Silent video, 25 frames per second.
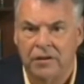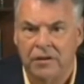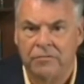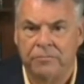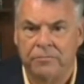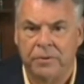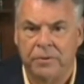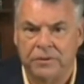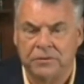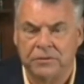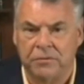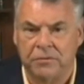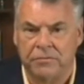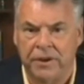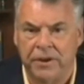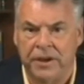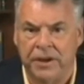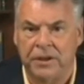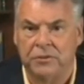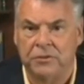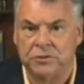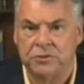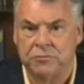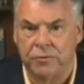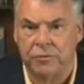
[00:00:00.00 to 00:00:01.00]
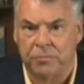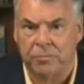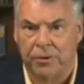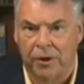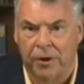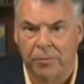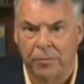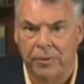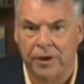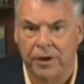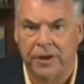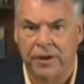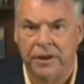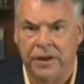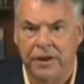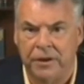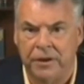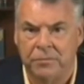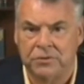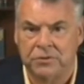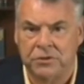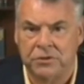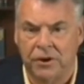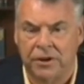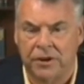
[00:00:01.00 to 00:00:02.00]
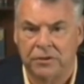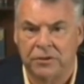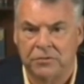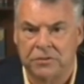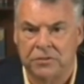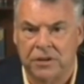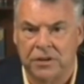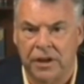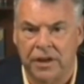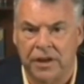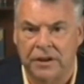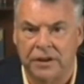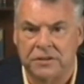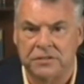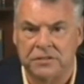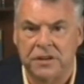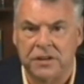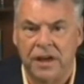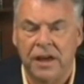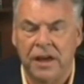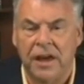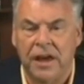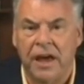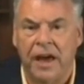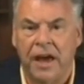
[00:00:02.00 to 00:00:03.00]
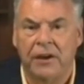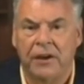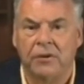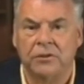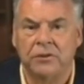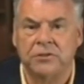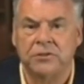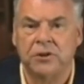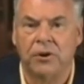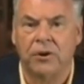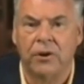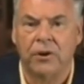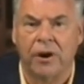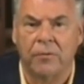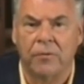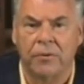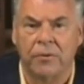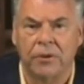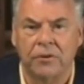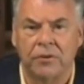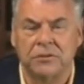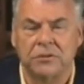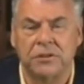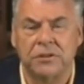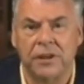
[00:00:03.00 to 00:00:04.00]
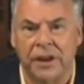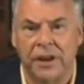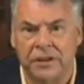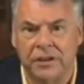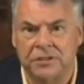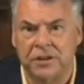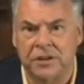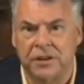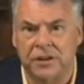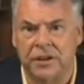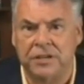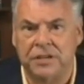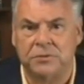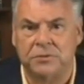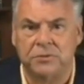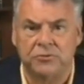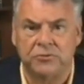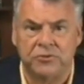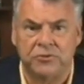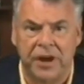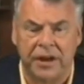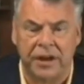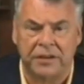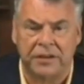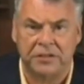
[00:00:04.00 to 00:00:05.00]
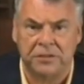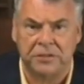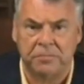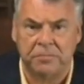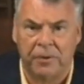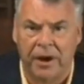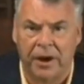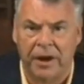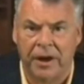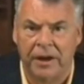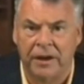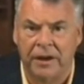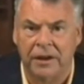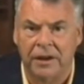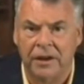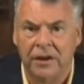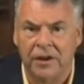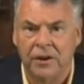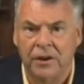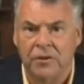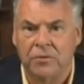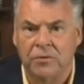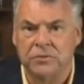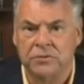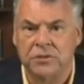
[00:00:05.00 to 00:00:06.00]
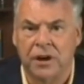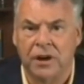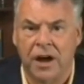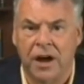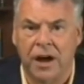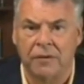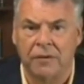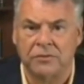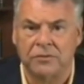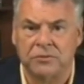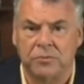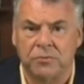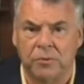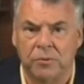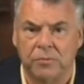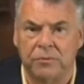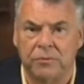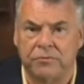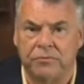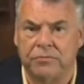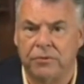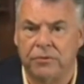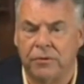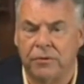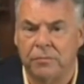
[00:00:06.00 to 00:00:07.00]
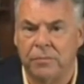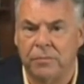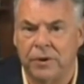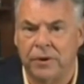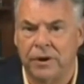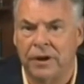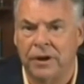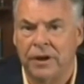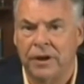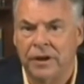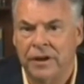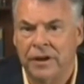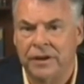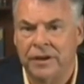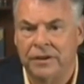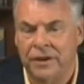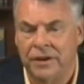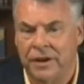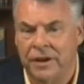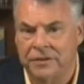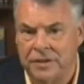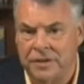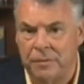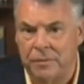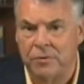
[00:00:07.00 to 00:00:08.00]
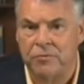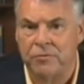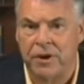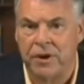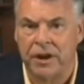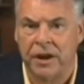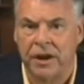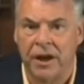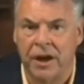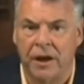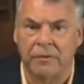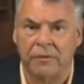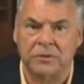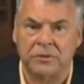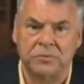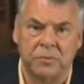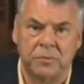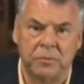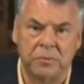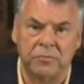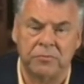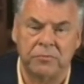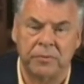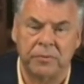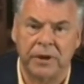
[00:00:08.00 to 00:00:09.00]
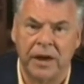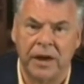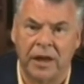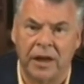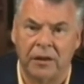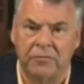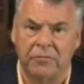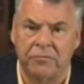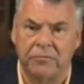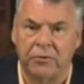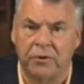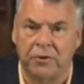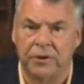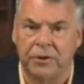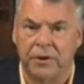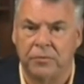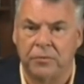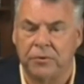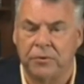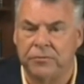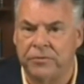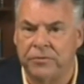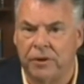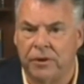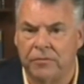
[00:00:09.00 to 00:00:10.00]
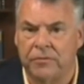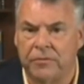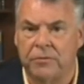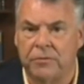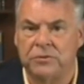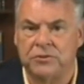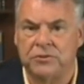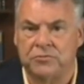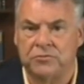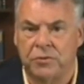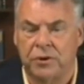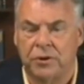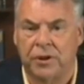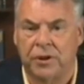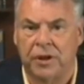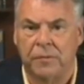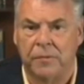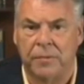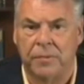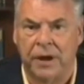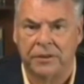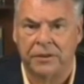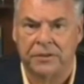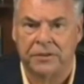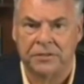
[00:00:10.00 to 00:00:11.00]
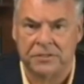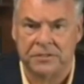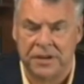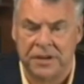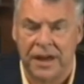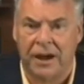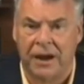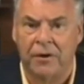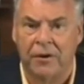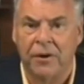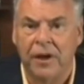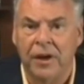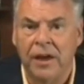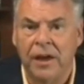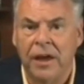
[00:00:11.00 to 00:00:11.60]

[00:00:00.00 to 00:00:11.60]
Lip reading: of Pennsylvania, who's Republican, he was on those letters. And also on one of those letters, at least, was Jackie Speier, who was a congresswoman from, a Democratic congresswoman from California. We felt very strongly about this. Now,